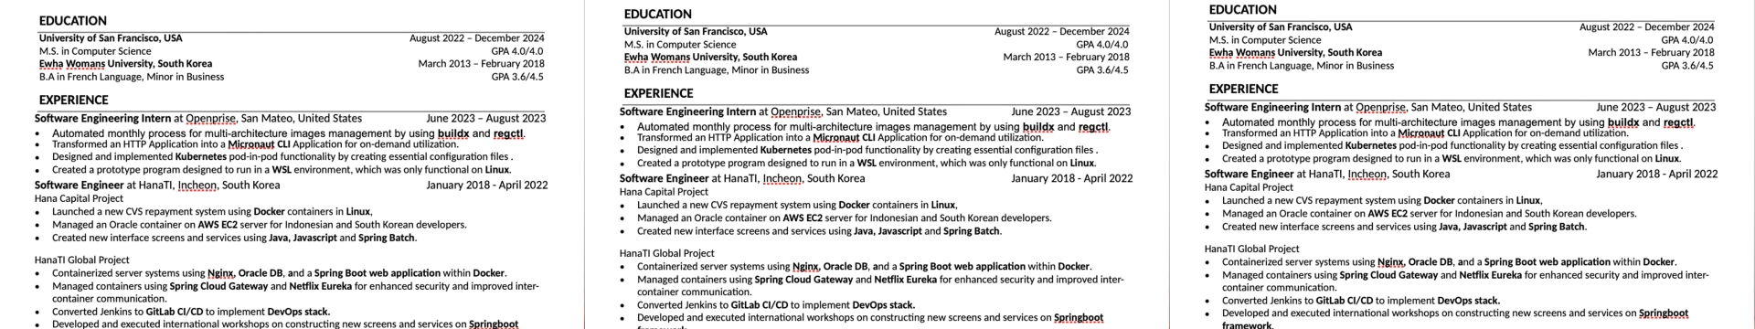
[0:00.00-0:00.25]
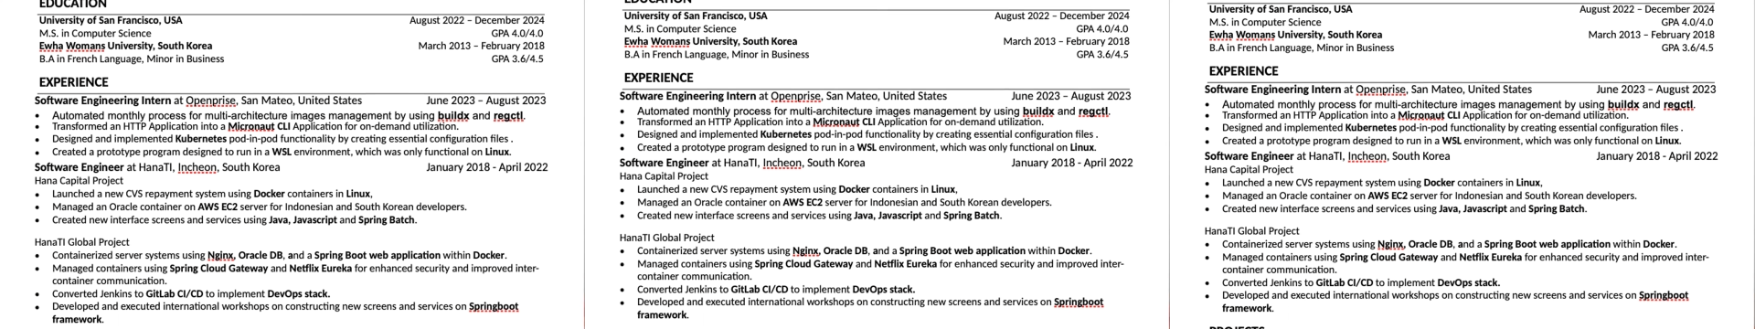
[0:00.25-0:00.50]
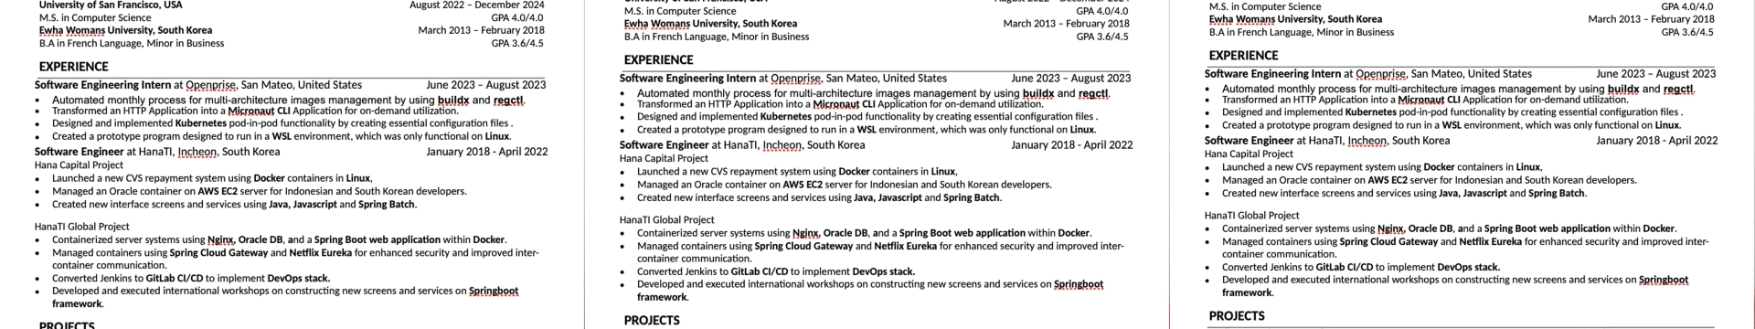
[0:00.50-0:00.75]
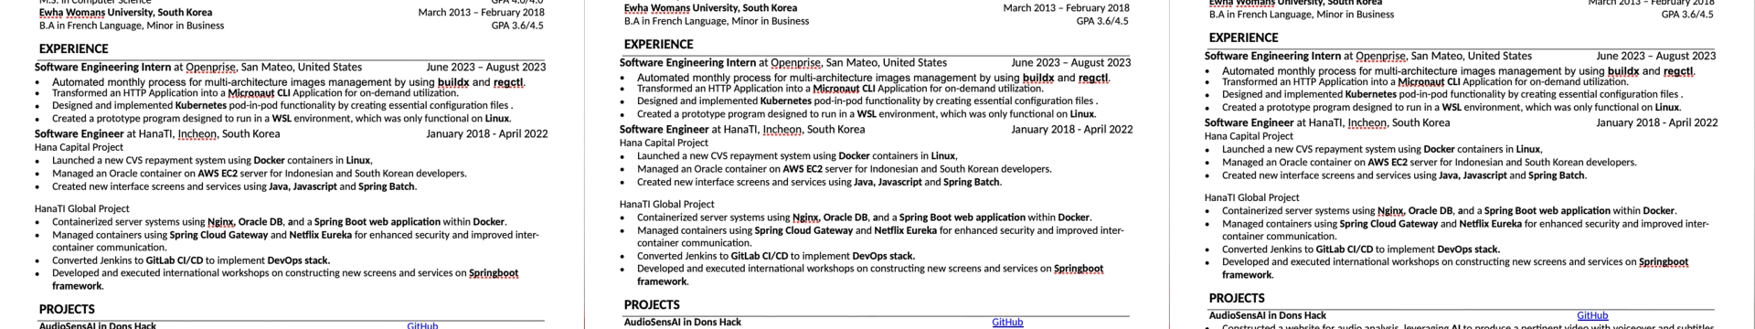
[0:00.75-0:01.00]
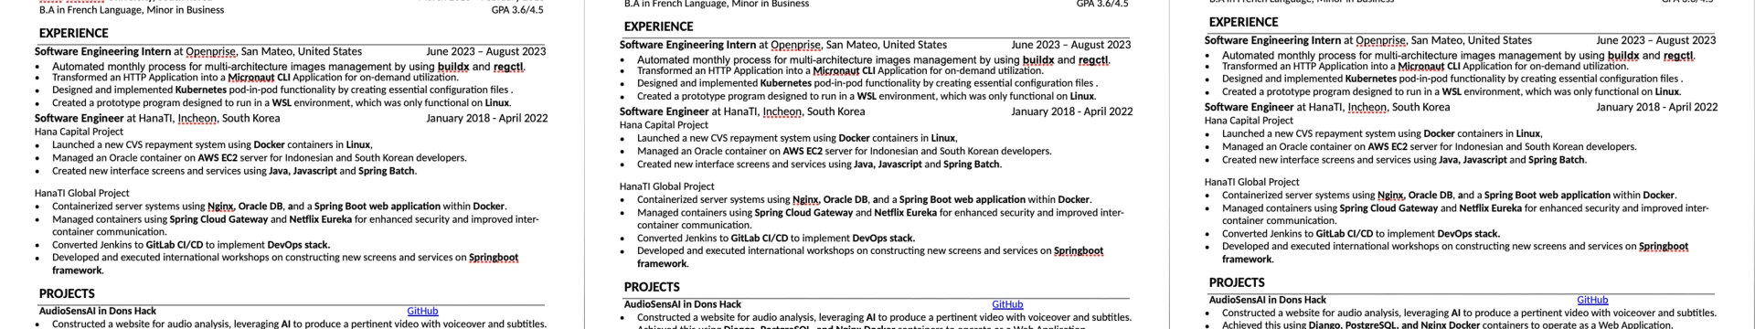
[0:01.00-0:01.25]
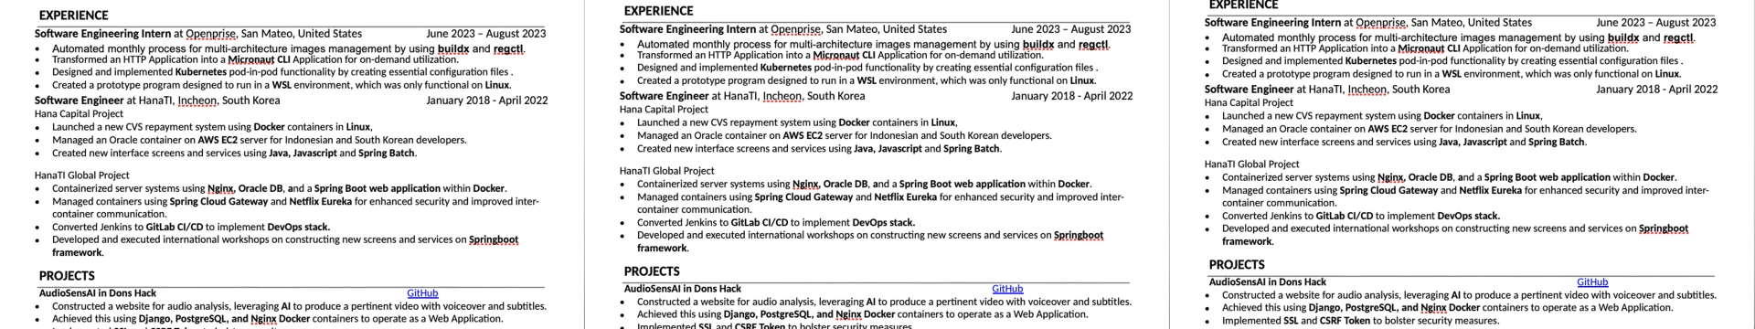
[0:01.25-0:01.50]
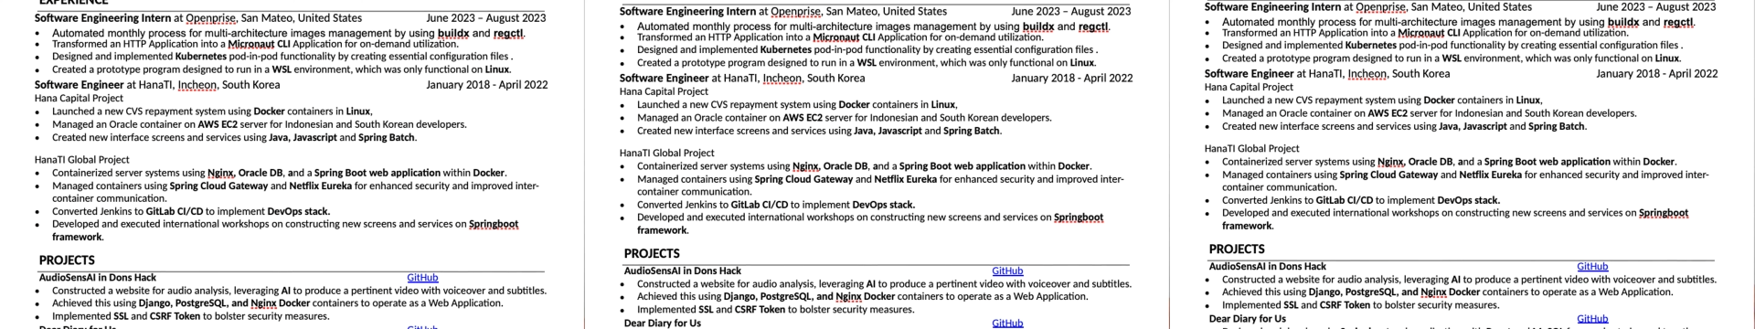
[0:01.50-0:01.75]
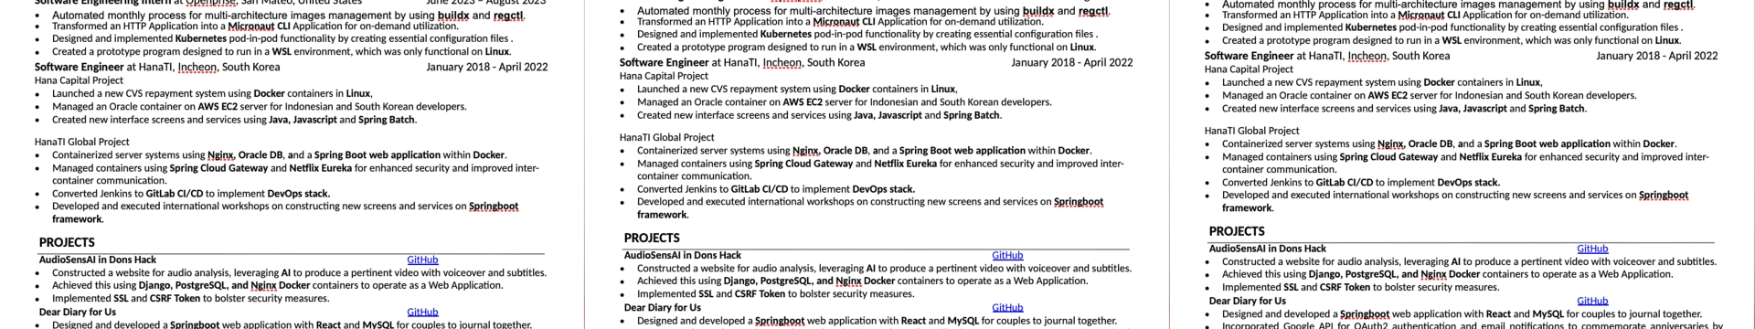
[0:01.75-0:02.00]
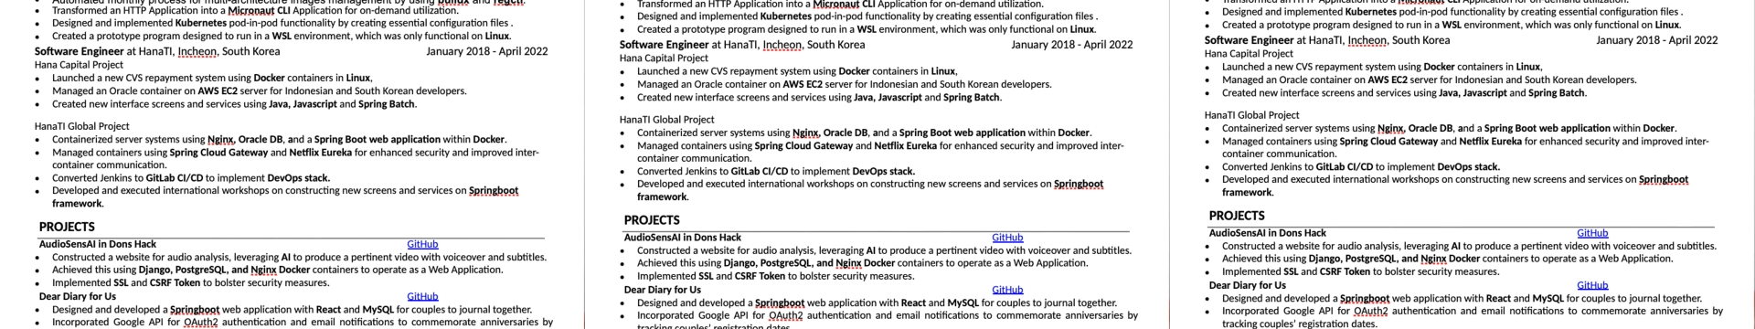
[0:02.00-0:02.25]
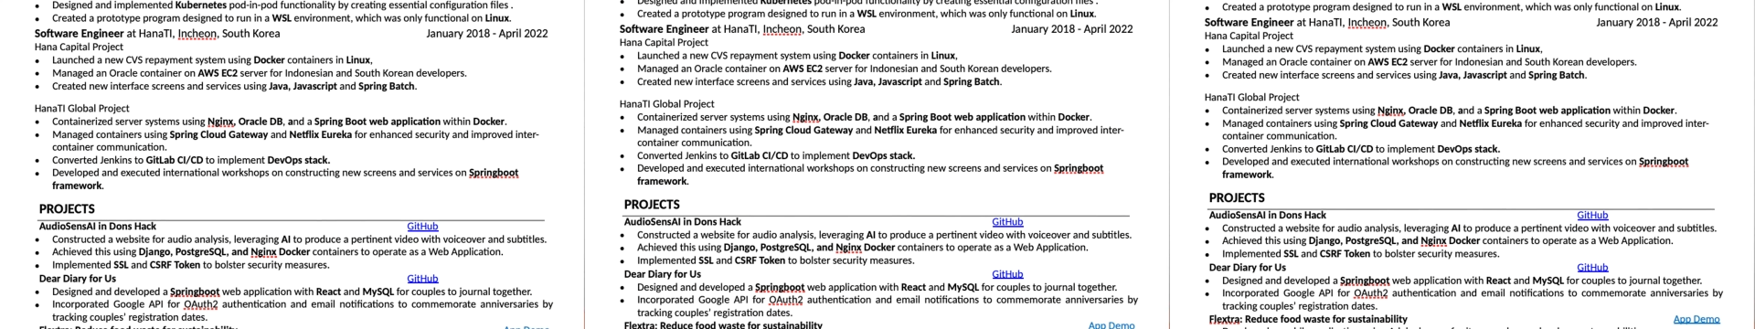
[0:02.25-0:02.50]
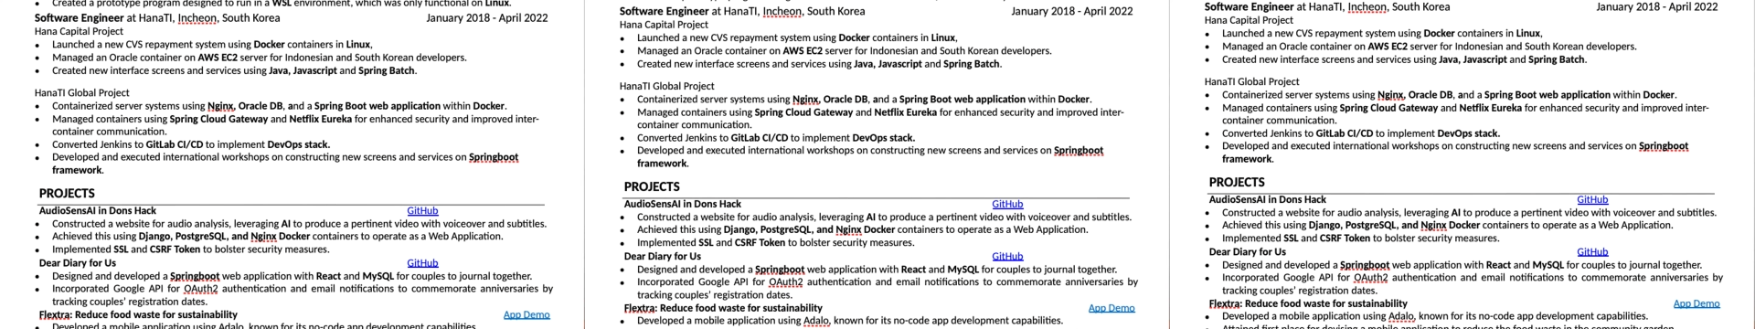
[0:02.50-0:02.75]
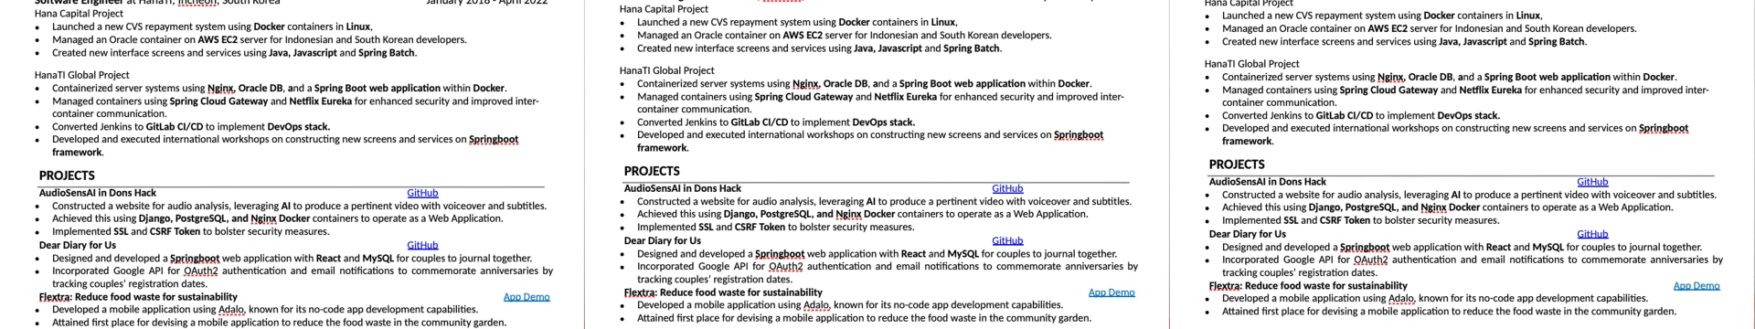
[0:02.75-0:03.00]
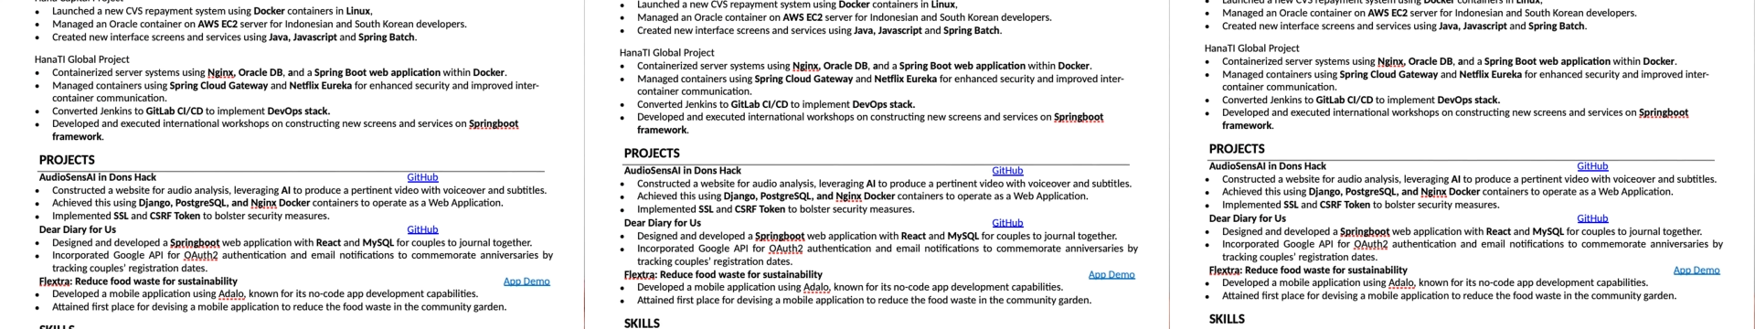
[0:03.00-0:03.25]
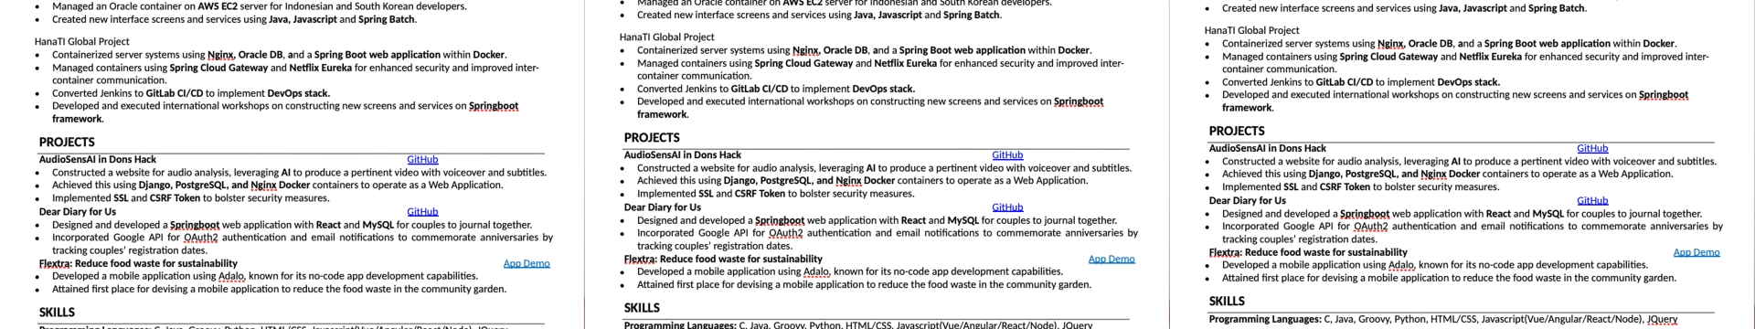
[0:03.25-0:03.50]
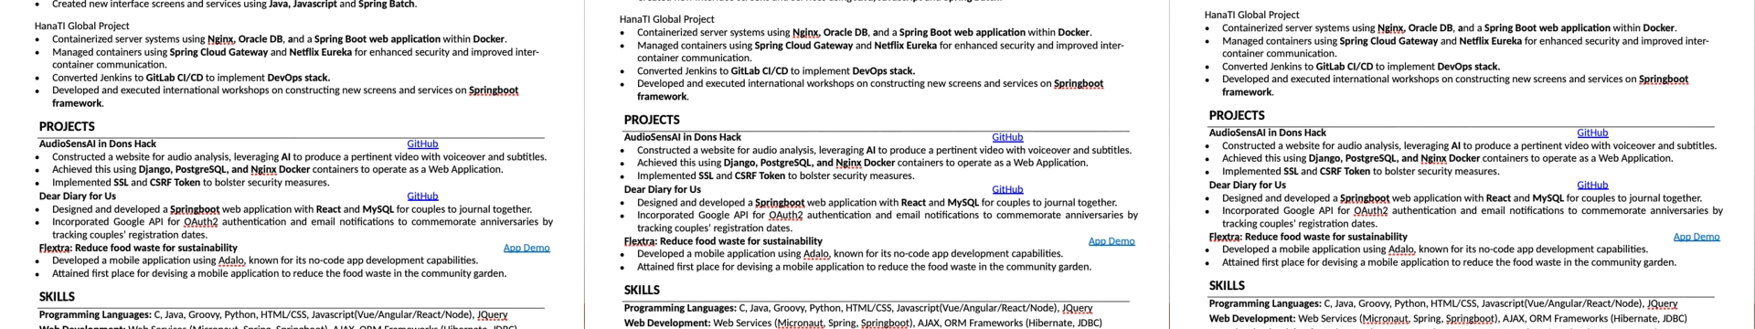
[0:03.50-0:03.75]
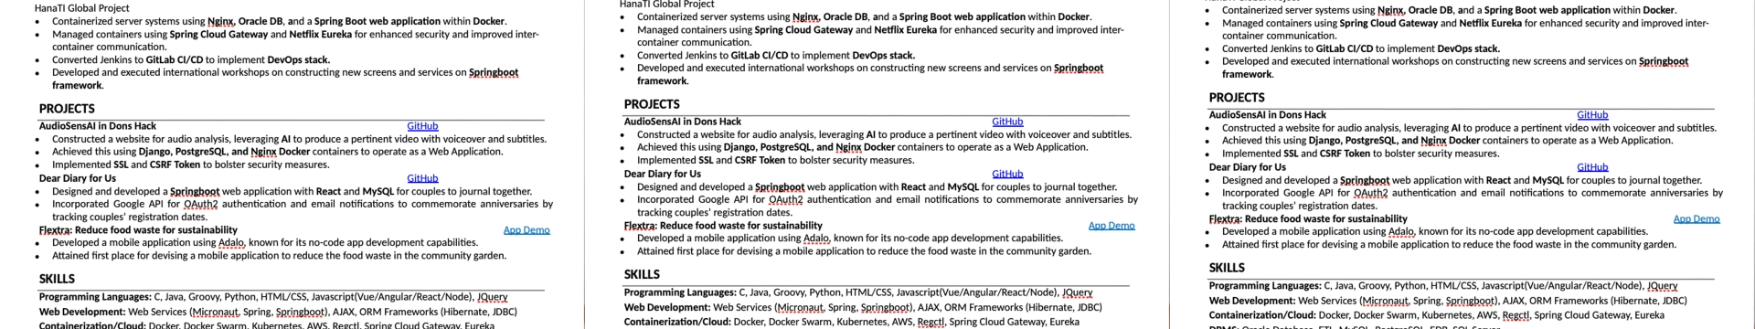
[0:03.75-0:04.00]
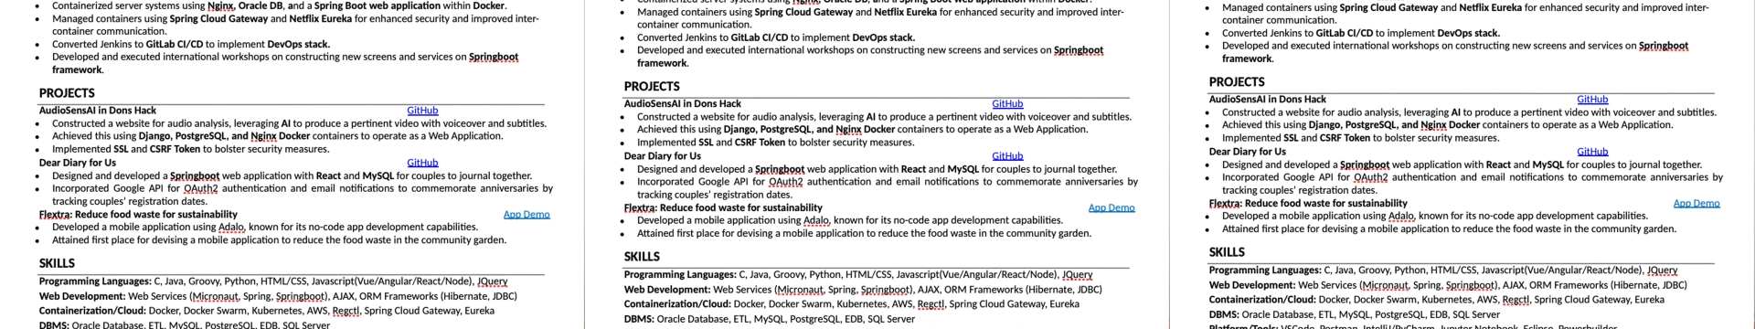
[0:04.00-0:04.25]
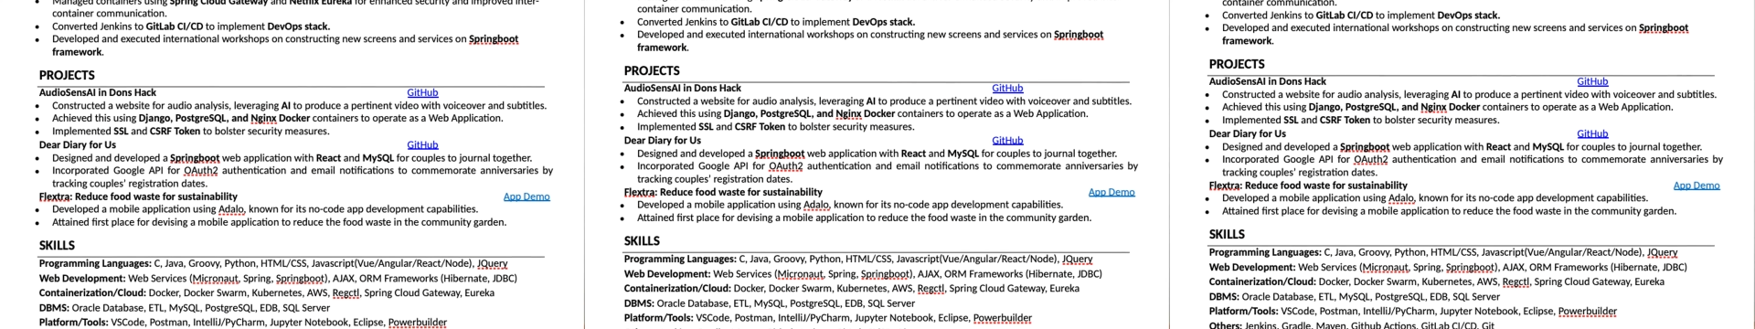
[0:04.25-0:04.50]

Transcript: No face is visible, so there are no lips to read.